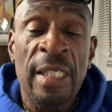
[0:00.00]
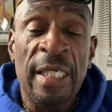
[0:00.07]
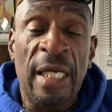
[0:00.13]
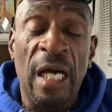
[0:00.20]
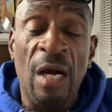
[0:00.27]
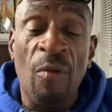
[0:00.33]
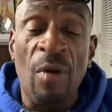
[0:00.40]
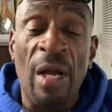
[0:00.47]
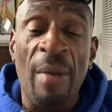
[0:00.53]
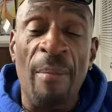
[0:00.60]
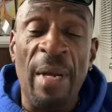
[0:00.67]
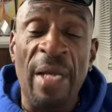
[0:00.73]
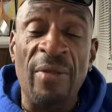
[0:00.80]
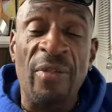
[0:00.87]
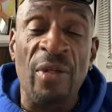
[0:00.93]
Conrad
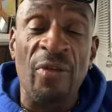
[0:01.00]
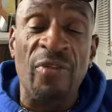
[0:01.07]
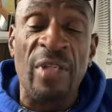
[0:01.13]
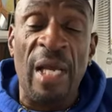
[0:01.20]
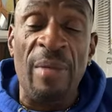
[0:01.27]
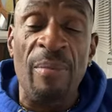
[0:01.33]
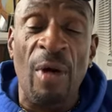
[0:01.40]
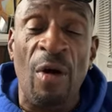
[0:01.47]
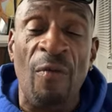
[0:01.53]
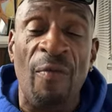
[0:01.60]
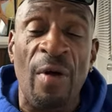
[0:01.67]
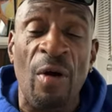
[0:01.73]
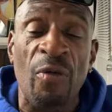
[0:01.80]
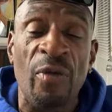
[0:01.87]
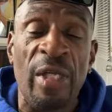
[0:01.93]
Maceo say,
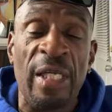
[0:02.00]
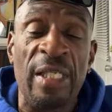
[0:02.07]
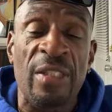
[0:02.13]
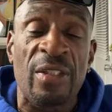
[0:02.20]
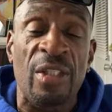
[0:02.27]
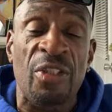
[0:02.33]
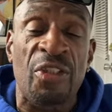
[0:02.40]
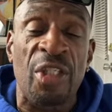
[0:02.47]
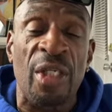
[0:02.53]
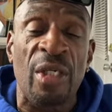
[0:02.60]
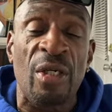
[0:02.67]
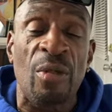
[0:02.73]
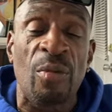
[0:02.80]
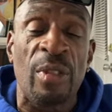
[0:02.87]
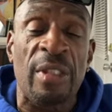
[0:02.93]
mofo needs to
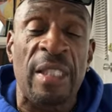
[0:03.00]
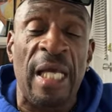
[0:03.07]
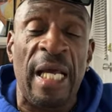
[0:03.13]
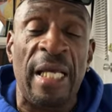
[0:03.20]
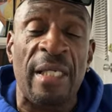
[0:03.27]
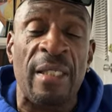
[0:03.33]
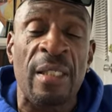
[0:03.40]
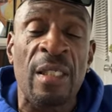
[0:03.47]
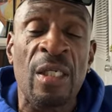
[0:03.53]
chill with that.